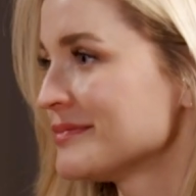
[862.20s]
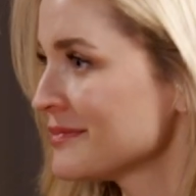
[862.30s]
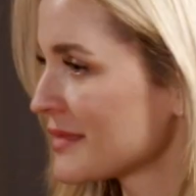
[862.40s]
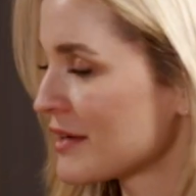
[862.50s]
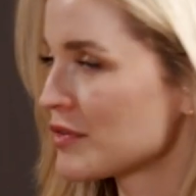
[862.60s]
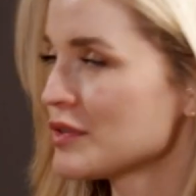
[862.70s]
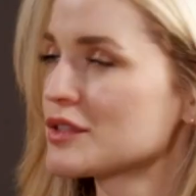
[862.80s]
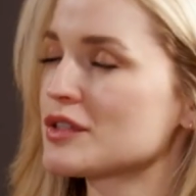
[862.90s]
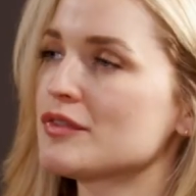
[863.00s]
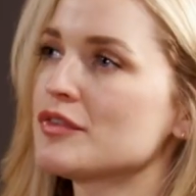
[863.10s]
Of
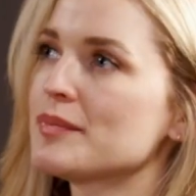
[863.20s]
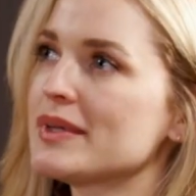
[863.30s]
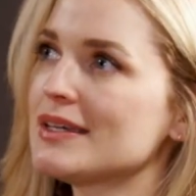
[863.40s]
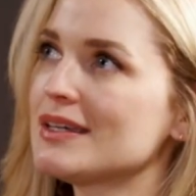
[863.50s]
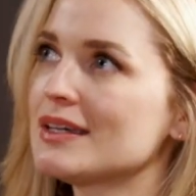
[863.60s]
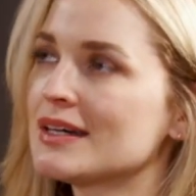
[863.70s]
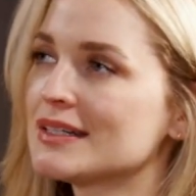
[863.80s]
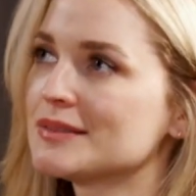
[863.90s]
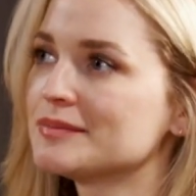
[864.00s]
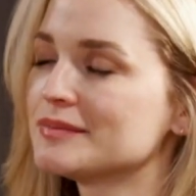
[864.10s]
course. So for me,
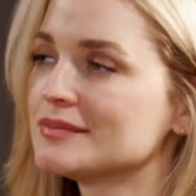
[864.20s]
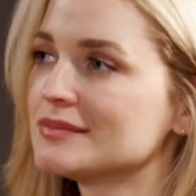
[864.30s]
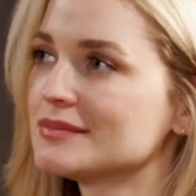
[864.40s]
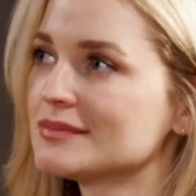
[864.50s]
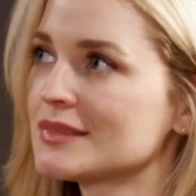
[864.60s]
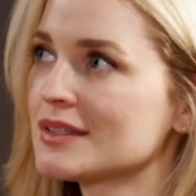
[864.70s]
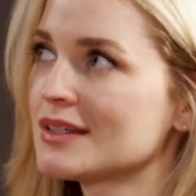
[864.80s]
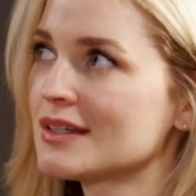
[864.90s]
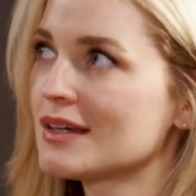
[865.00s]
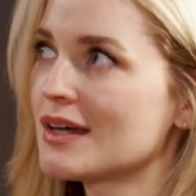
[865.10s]

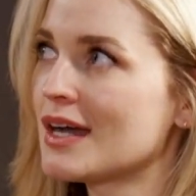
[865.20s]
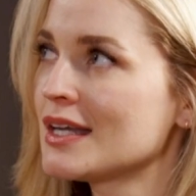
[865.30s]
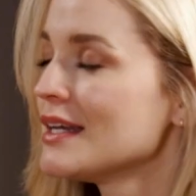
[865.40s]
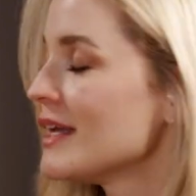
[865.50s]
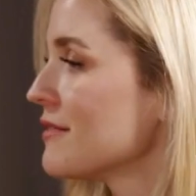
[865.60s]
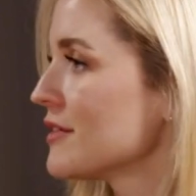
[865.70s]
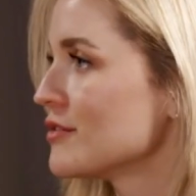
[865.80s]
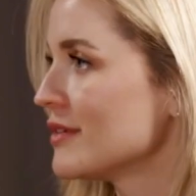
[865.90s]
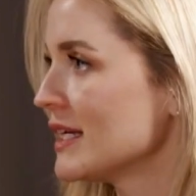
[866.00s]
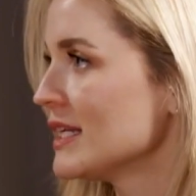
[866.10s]
I
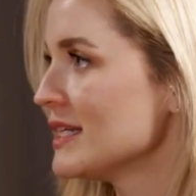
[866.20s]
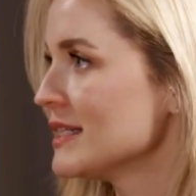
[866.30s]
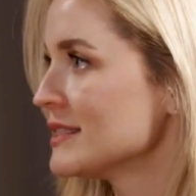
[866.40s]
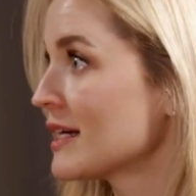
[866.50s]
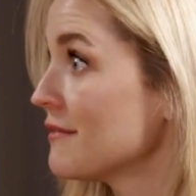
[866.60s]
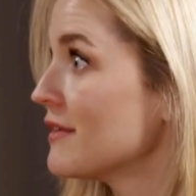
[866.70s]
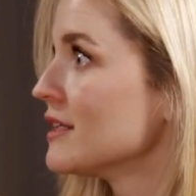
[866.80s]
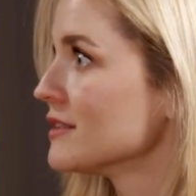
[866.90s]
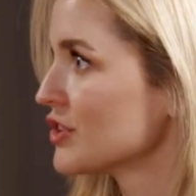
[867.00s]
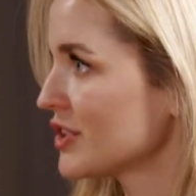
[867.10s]
never really
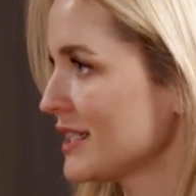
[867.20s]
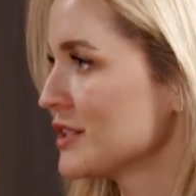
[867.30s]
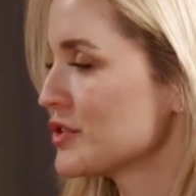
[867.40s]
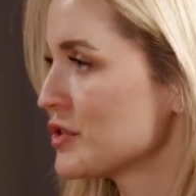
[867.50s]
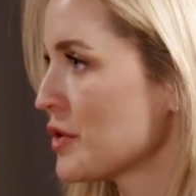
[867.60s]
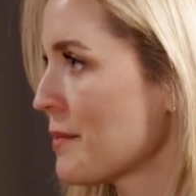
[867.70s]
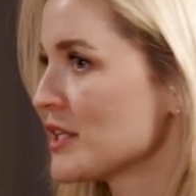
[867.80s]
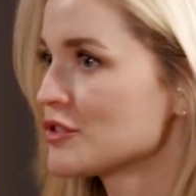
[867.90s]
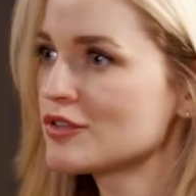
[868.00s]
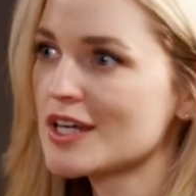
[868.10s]
divulged into
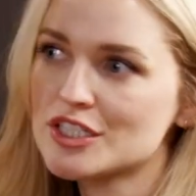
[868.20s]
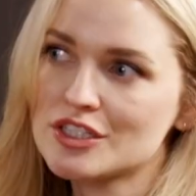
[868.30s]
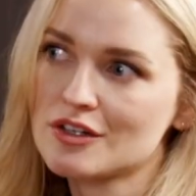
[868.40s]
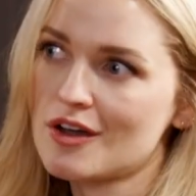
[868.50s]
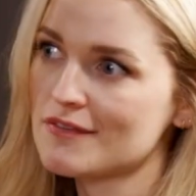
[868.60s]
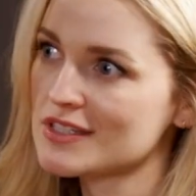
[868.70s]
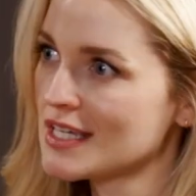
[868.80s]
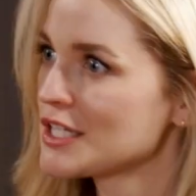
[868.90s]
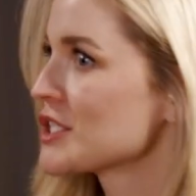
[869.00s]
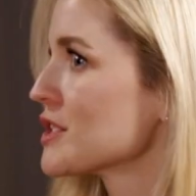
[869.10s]
menstruation
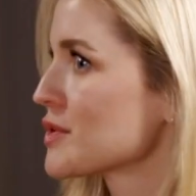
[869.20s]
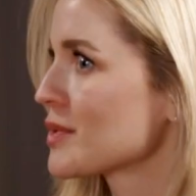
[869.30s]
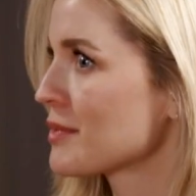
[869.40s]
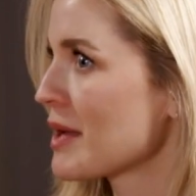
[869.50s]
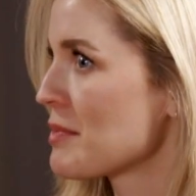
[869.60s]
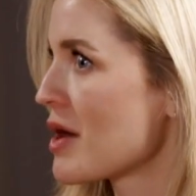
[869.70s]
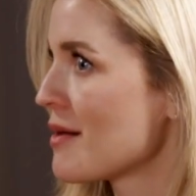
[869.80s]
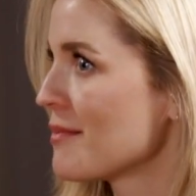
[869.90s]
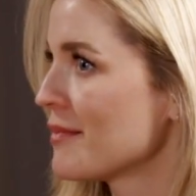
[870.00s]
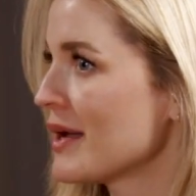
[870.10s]
conversations with my
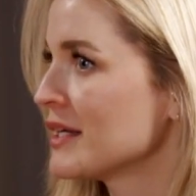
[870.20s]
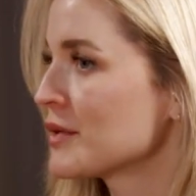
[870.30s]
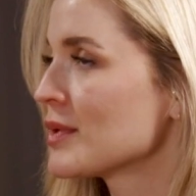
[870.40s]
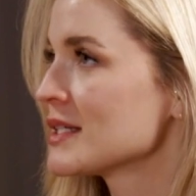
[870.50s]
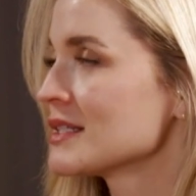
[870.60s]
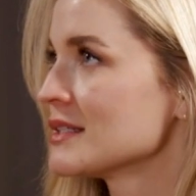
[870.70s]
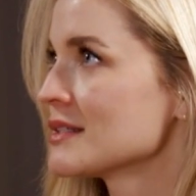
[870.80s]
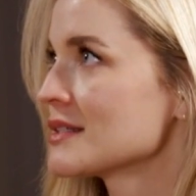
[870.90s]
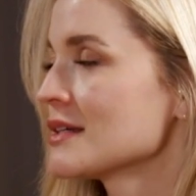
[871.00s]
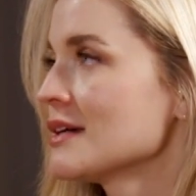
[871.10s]
mom, and it
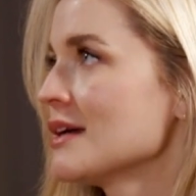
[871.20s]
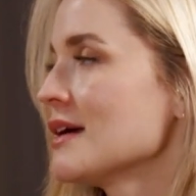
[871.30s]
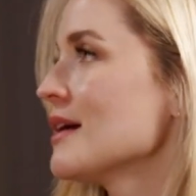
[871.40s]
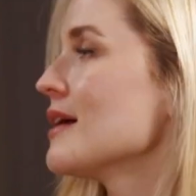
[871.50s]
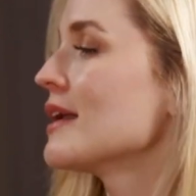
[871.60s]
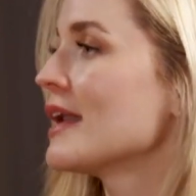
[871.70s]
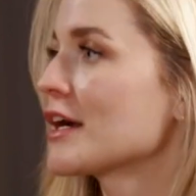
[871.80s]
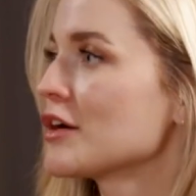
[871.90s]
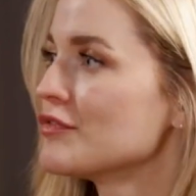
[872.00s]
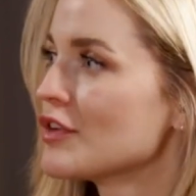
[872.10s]
wasn't a
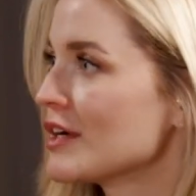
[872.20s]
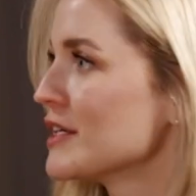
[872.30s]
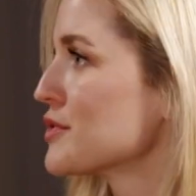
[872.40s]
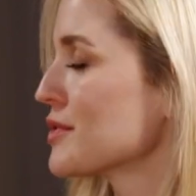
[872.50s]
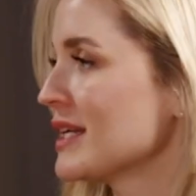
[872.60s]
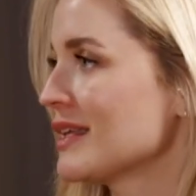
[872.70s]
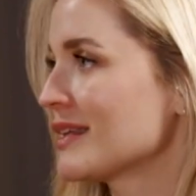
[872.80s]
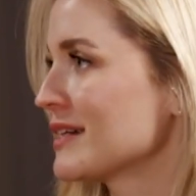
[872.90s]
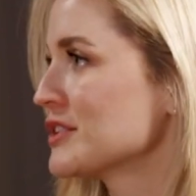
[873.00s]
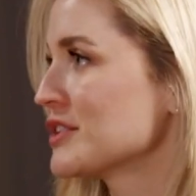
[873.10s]
lack of knowledge or
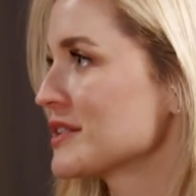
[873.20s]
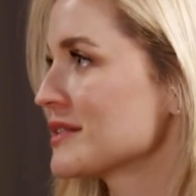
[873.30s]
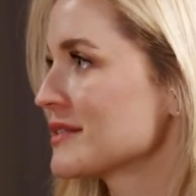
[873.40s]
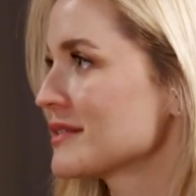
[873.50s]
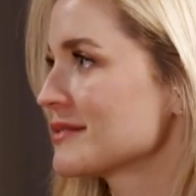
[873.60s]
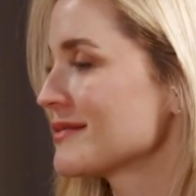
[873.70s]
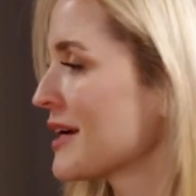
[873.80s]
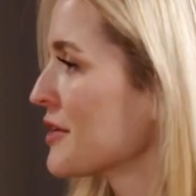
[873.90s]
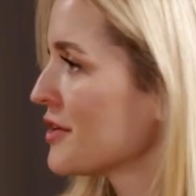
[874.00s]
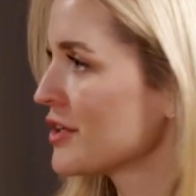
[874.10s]
anything. It just,
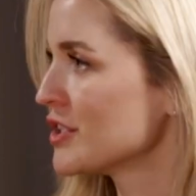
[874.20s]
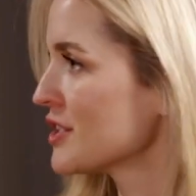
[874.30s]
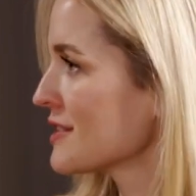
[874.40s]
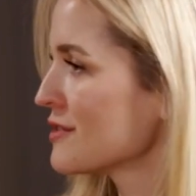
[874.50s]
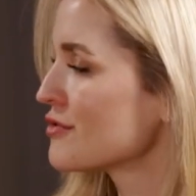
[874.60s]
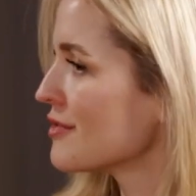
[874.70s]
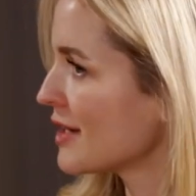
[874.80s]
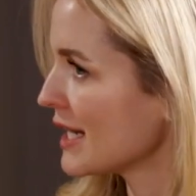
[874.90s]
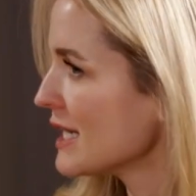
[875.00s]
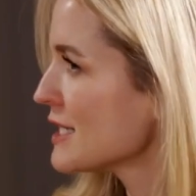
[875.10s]
I don't know, you just didn't
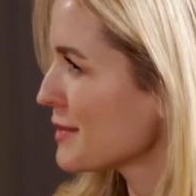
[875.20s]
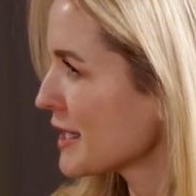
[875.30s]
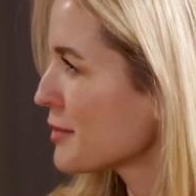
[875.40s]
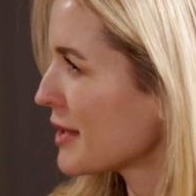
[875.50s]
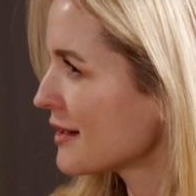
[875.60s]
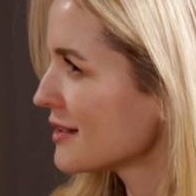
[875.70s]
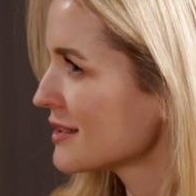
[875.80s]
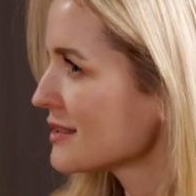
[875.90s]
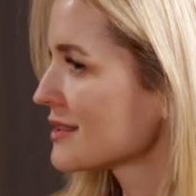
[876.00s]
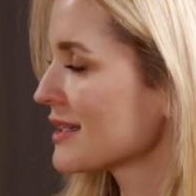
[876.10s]
really speak about it.